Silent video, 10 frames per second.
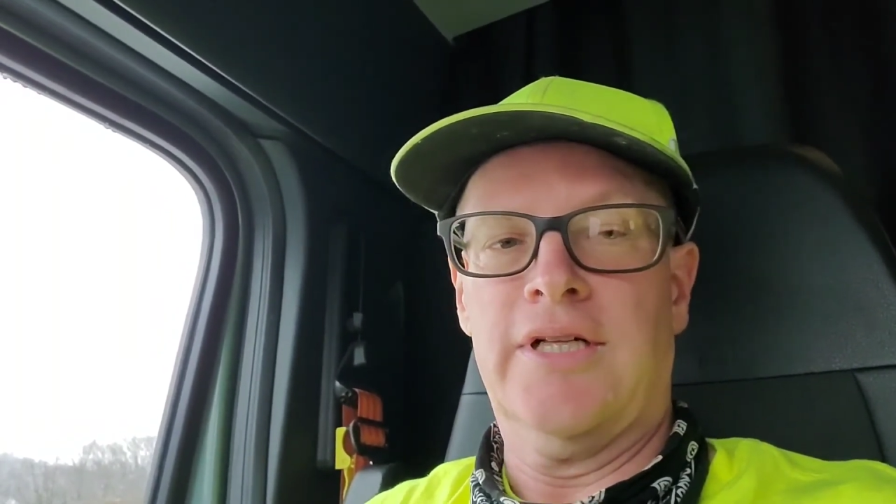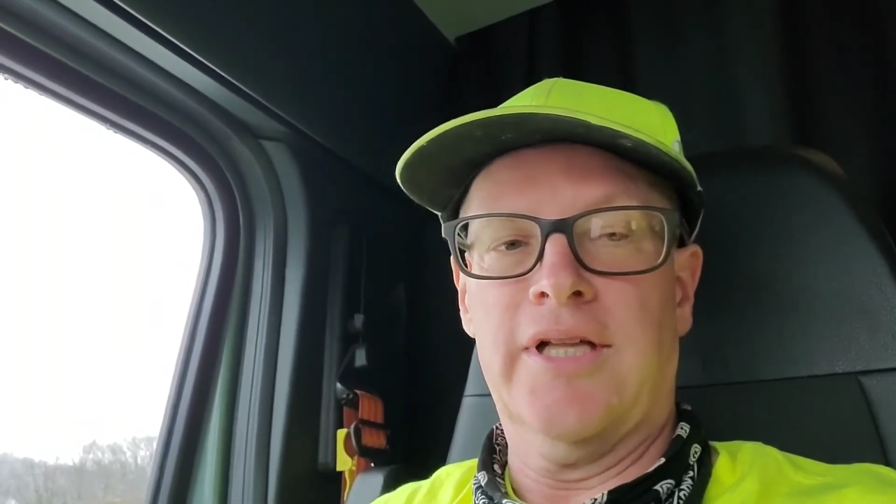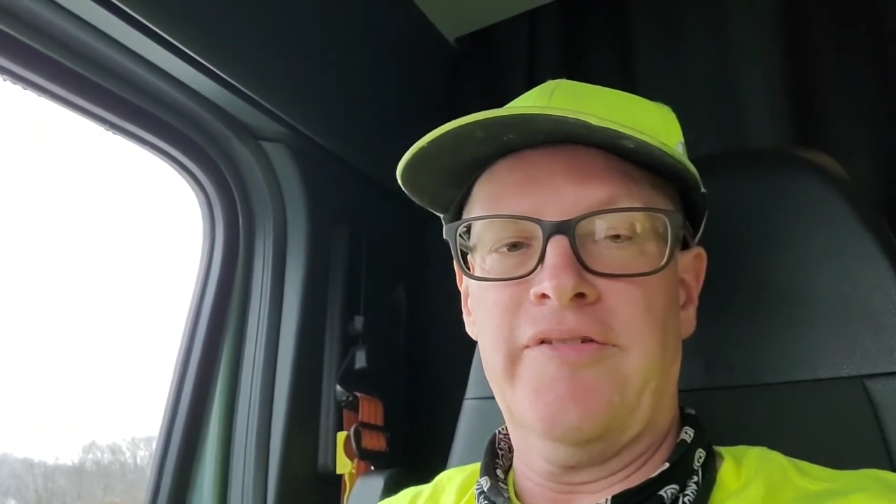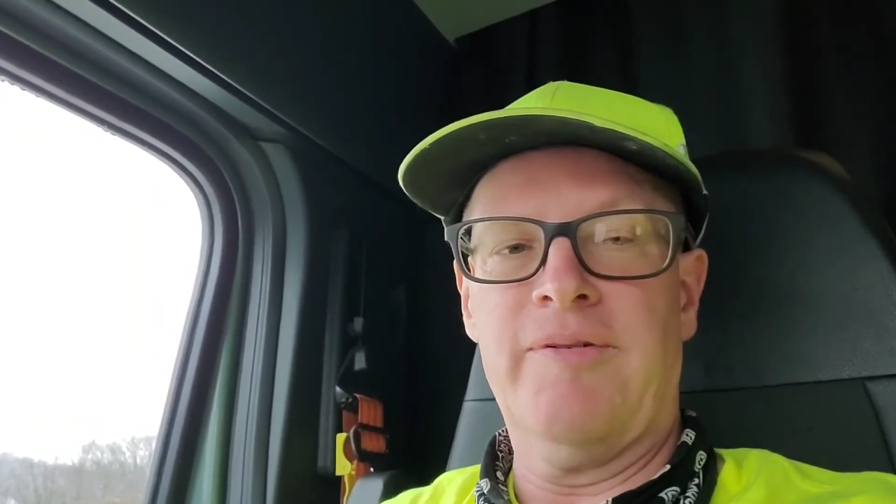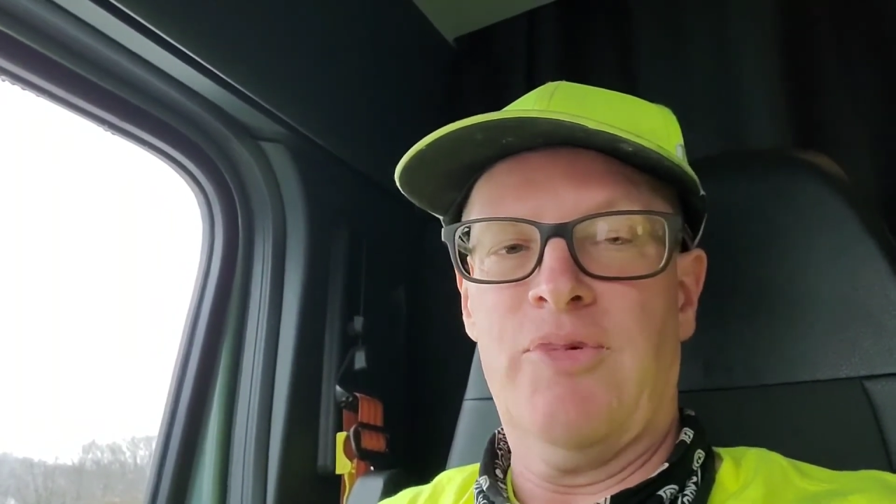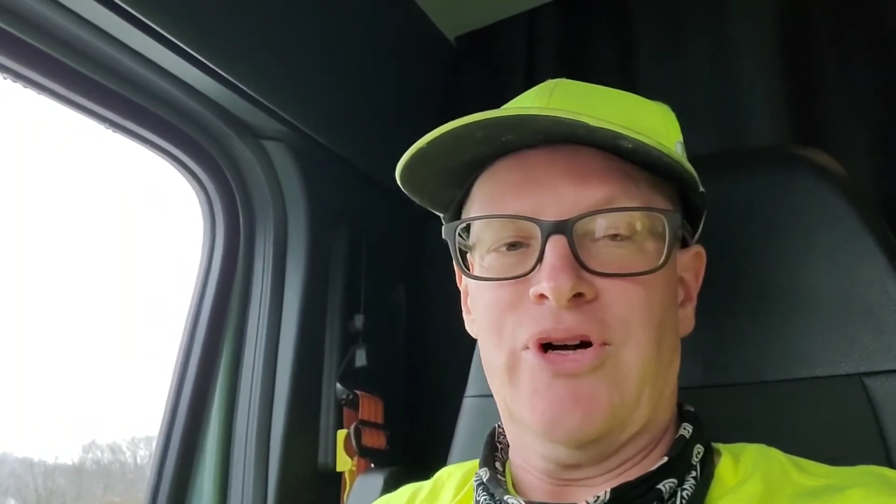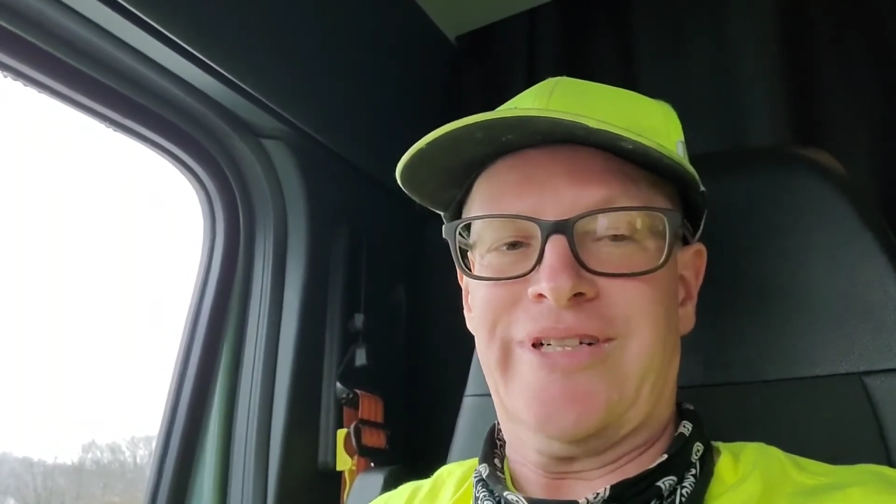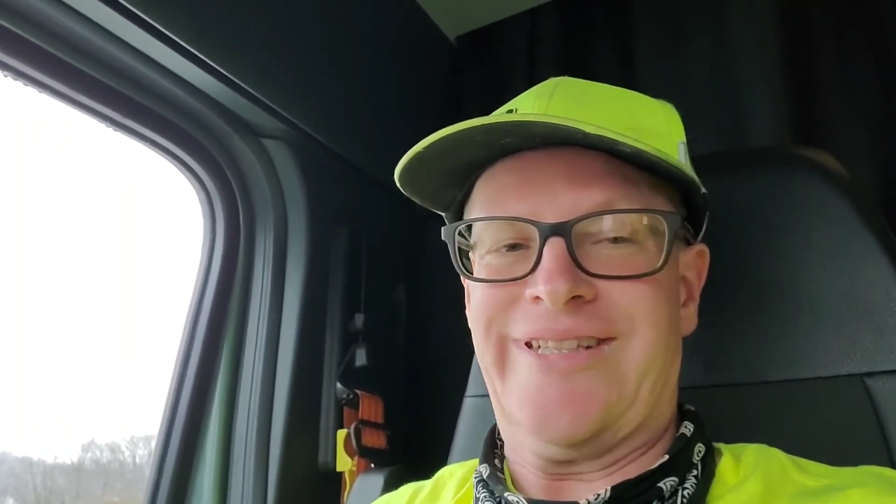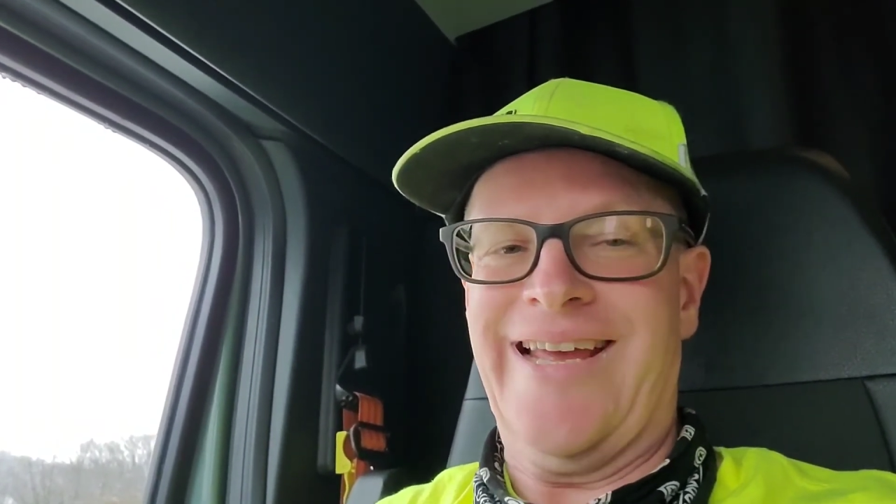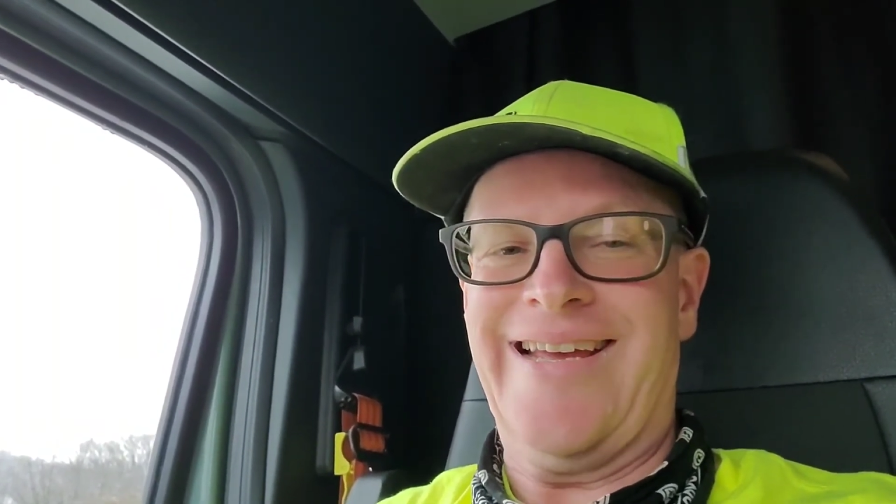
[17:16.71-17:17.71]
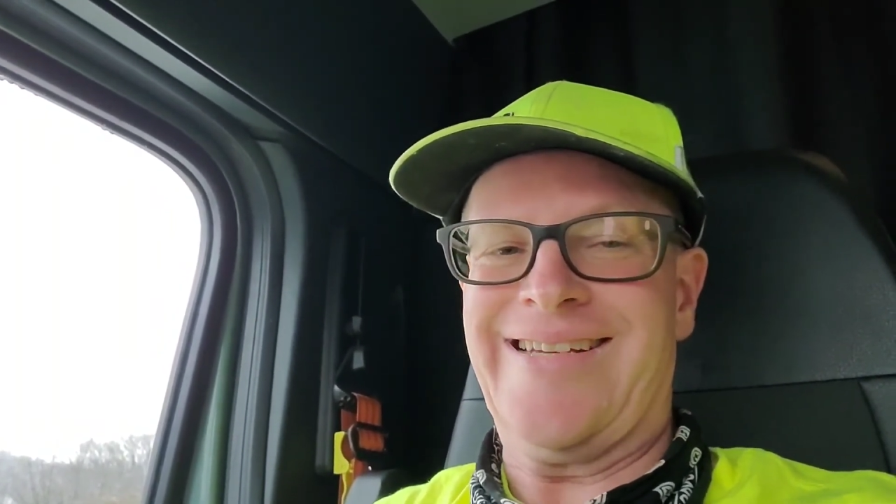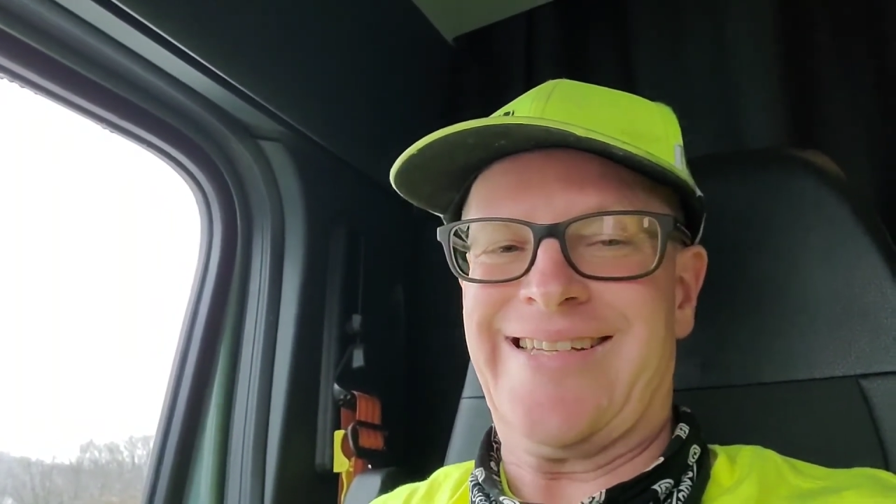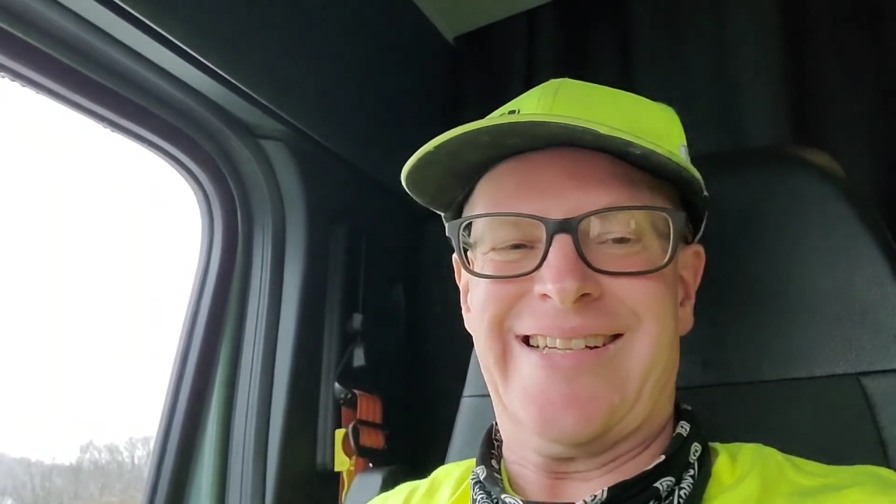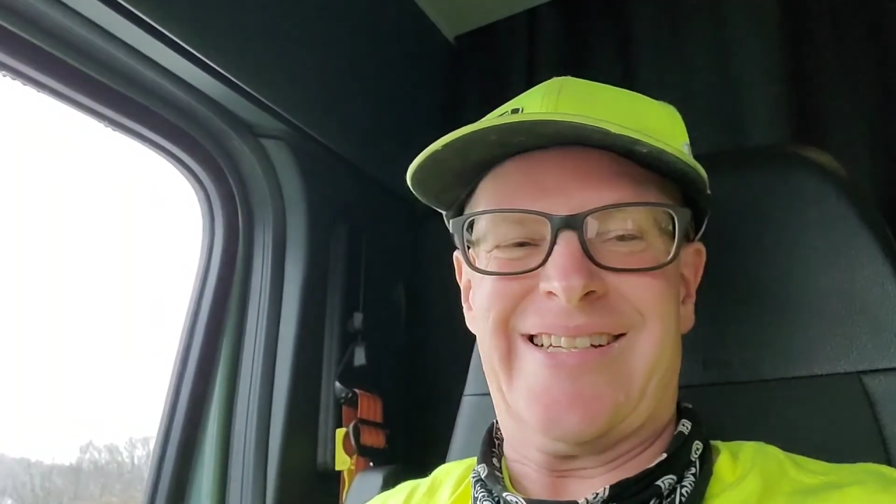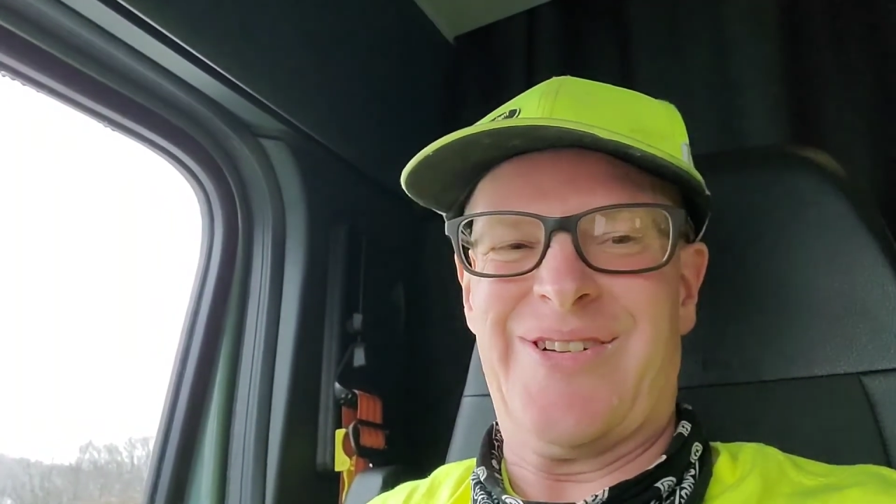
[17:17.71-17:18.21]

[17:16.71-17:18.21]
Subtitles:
11 more days and